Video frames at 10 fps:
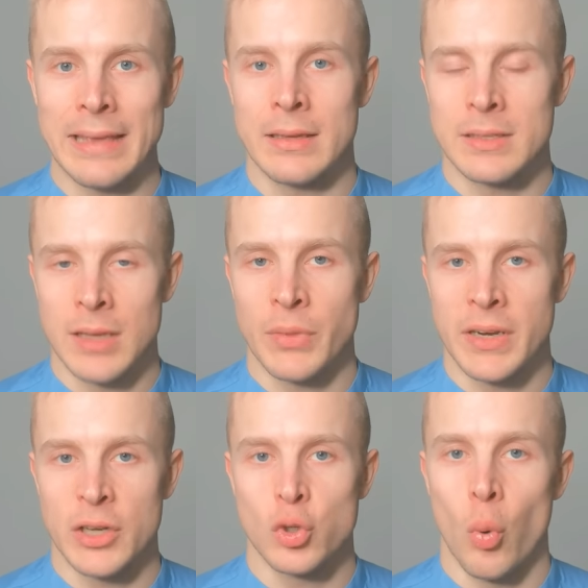It's something
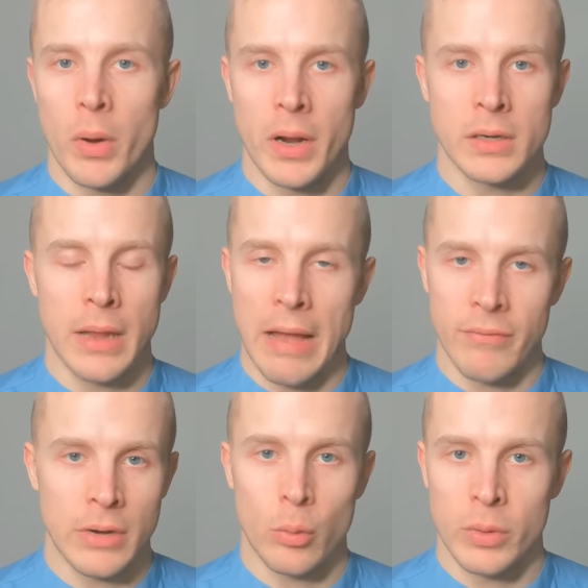that you don't want to have
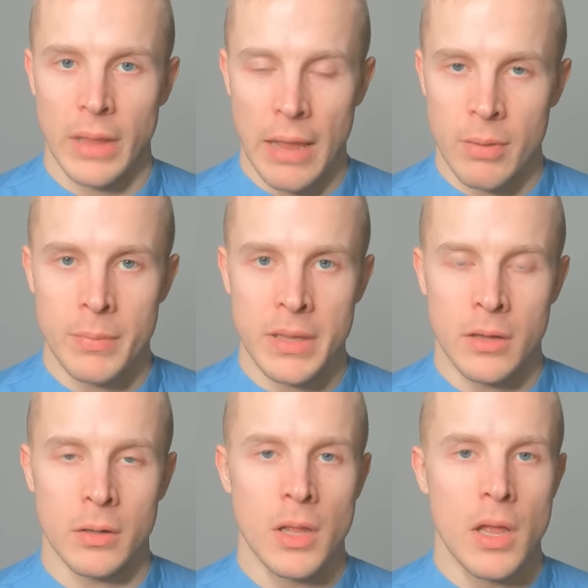like with every
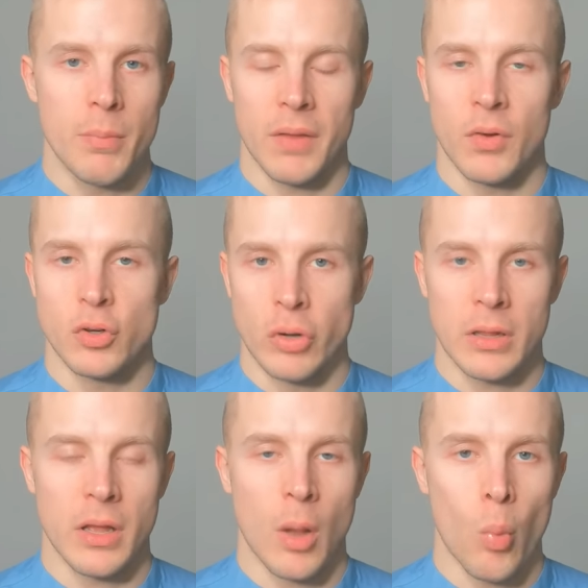meal, but if you drink
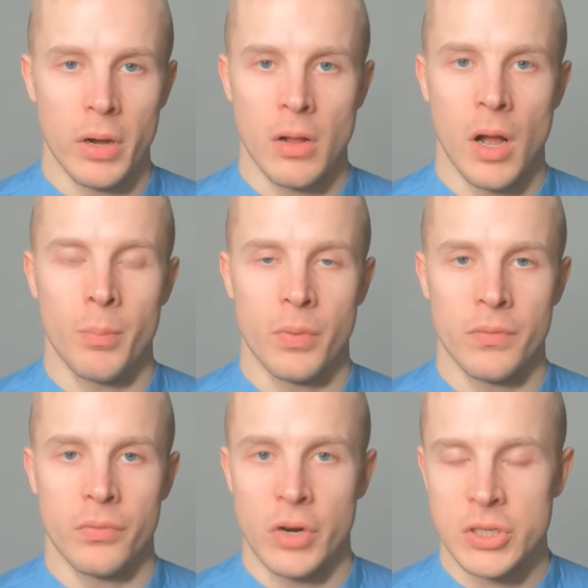like a one cup of
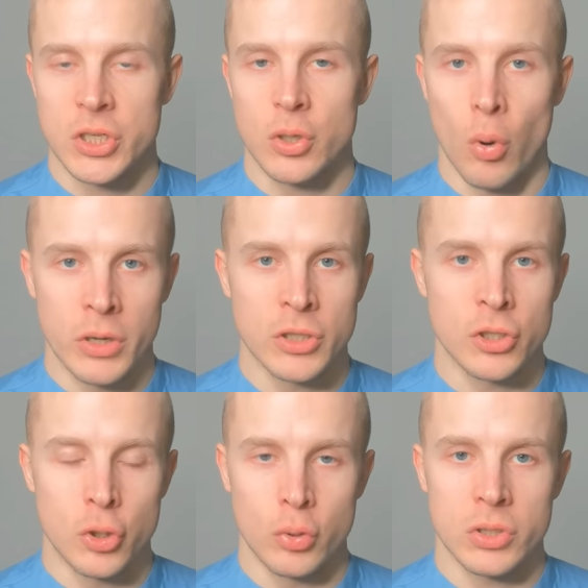fresh orange
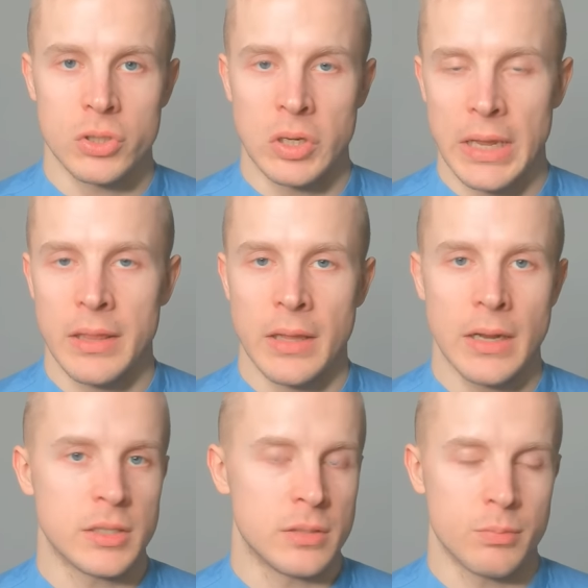juice a day, then
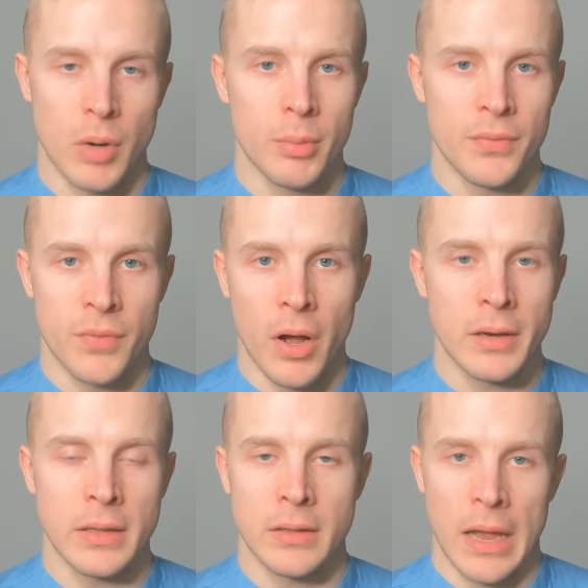that's probably fine
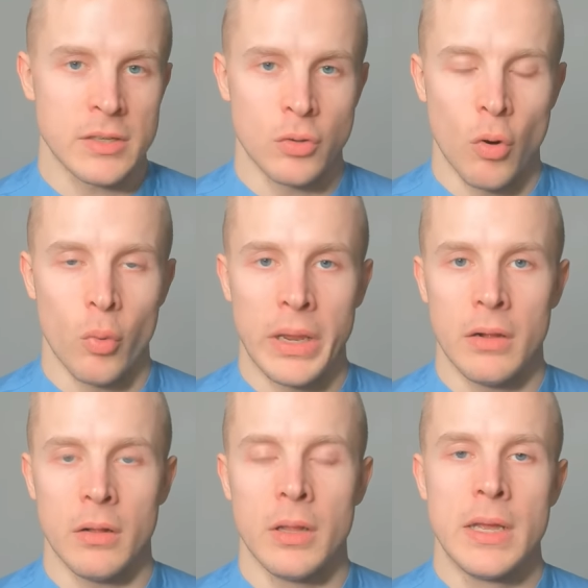and has no
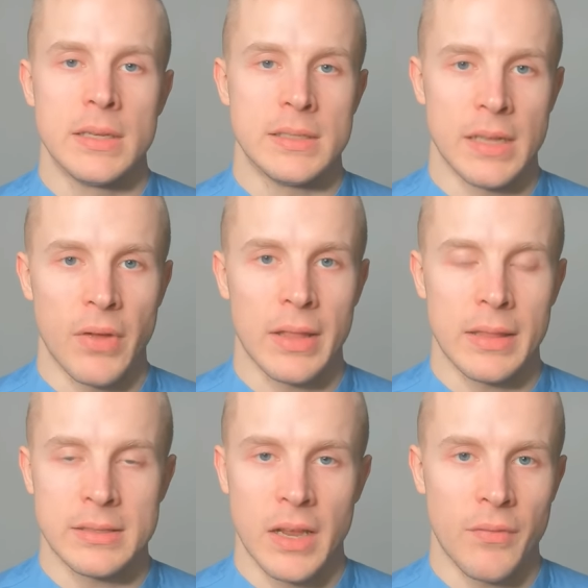real
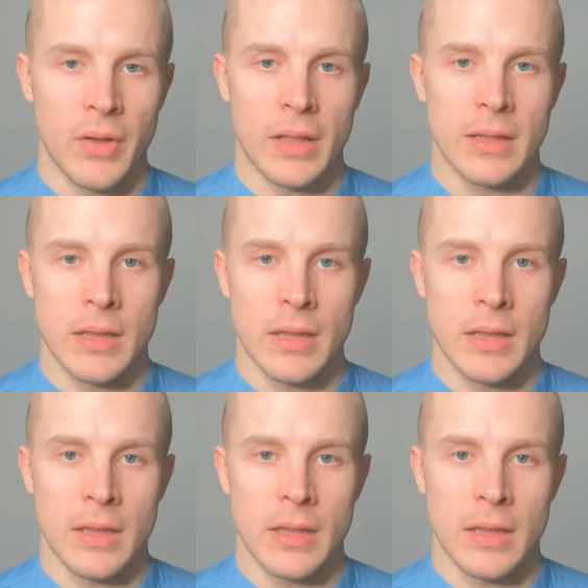significantly, significantly